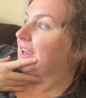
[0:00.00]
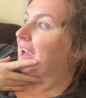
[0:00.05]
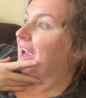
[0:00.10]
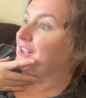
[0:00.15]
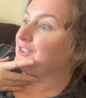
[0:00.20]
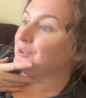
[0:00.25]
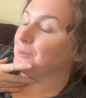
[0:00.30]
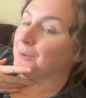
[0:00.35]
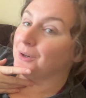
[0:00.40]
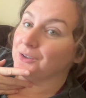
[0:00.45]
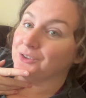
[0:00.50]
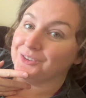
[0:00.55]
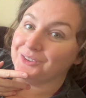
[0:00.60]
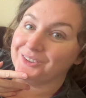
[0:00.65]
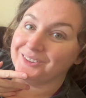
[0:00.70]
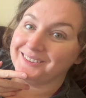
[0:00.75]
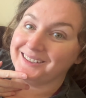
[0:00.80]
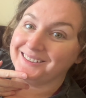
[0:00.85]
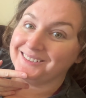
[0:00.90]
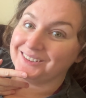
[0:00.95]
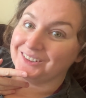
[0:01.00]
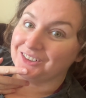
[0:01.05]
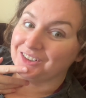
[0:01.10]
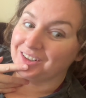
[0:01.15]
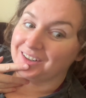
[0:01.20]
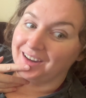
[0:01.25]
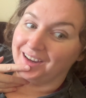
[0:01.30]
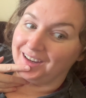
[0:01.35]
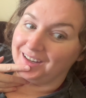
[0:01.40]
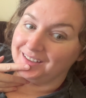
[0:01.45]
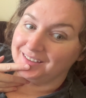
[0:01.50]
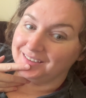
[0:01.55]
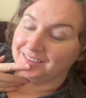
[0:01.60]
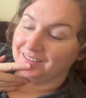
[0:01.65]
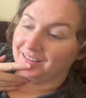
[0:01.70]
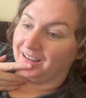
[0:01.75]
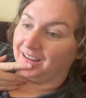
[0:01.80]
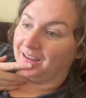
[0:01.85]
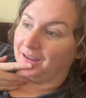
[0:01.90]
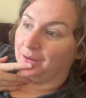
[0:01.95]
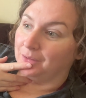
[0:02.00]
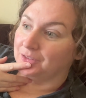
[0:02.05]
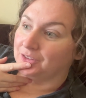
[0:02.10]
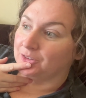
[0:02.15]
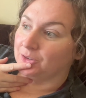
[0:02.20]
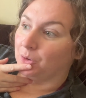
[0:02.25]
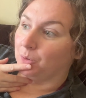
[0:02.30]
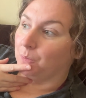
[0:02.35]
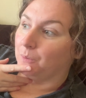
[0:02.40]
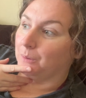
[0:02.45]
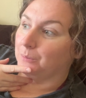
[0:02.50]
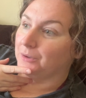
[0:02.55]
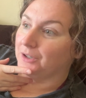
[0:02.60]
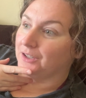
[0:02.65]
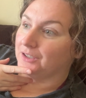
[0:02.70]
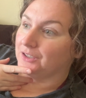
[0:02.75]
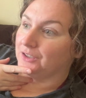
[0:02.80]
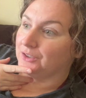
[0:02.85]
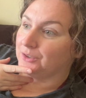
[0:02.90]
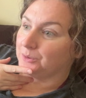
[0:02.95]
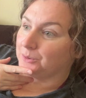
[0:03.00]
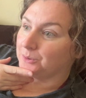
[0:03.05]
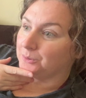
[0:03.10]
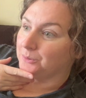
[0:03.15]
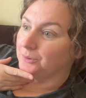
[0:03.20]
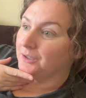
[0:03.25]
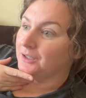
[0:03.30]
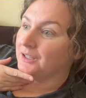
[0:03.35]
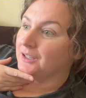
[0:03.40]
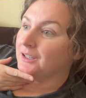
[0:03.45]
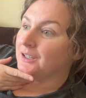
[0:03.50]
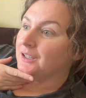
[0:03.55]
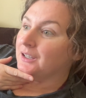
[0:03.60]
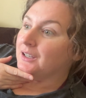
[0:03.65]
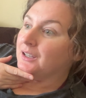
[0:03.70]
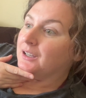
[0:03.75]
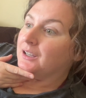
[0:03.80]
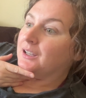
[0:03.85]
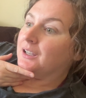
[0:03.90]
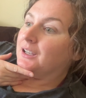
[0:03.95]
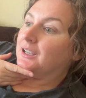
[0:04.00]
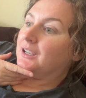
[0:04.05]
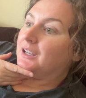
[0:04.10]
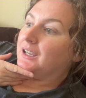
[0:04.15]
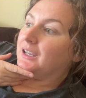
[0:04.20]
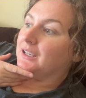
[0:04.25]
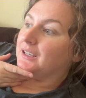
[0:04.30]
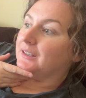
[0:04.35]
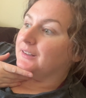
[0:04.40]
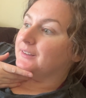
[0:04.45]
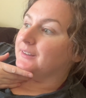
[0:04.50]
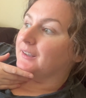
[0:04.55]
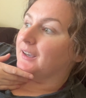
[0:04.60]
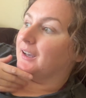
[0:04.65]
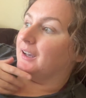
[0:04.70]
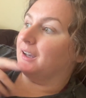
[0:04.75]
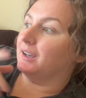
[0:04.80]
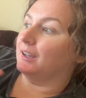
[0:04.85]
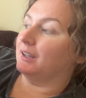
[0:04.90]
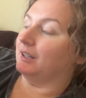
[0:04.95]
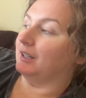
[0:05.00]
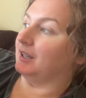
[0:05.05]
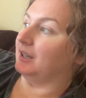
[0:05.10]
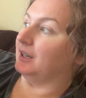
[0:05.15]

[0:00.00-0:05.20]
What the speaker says: tomorrow's Tuesday dinner, guys. So what we're going to do is I'm